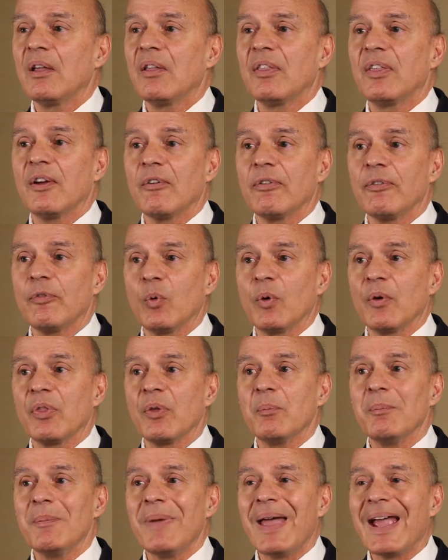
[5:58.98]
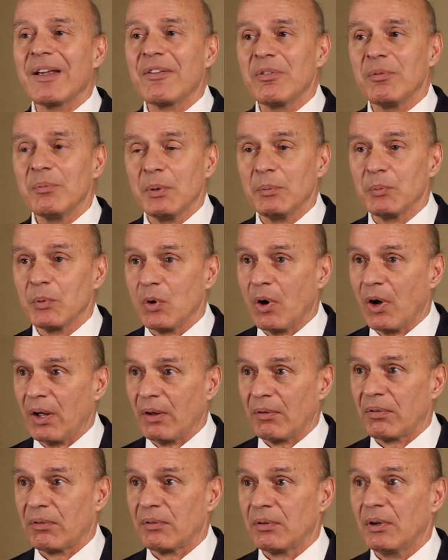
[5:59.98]
Therefore, the maximum
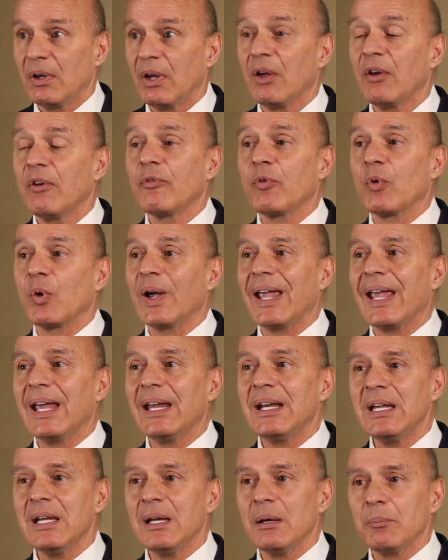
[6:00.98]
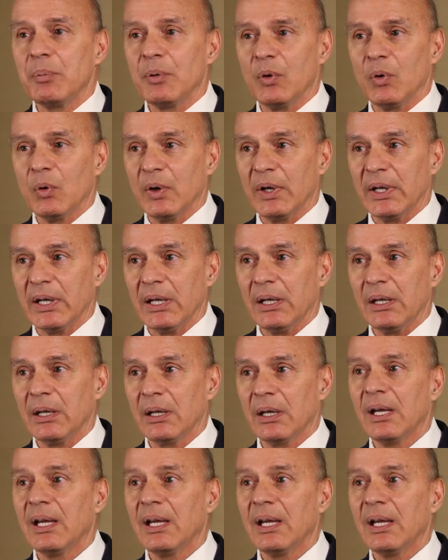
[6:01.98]
cost for any employee